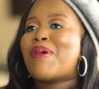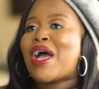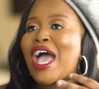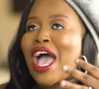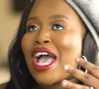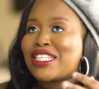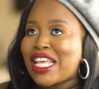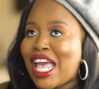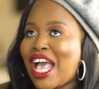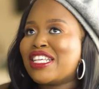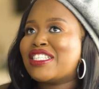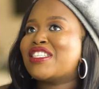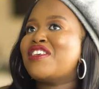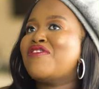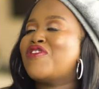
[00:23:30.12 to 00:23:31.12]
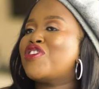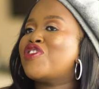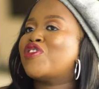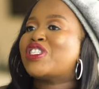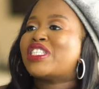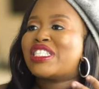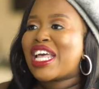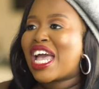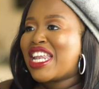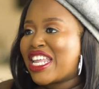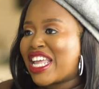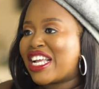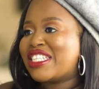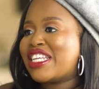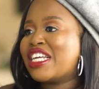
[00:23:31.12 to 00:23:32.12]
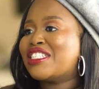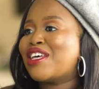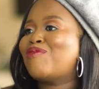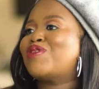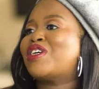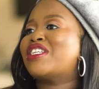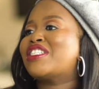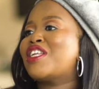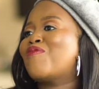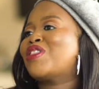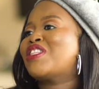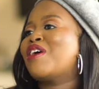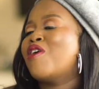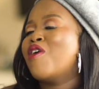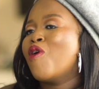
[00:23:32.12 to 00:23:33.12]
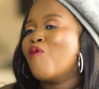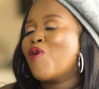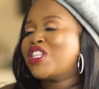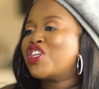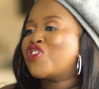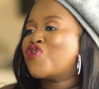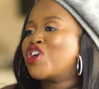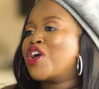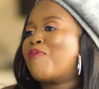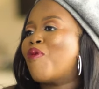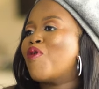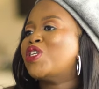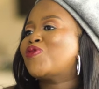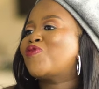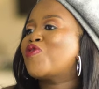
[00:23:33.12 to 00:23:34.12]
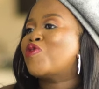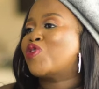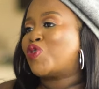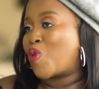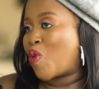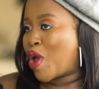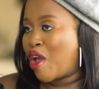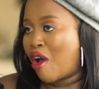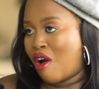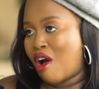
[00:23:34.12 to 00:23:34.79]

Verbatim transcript: But as even you're studying, take time to understand what the, what the trigger points for your joy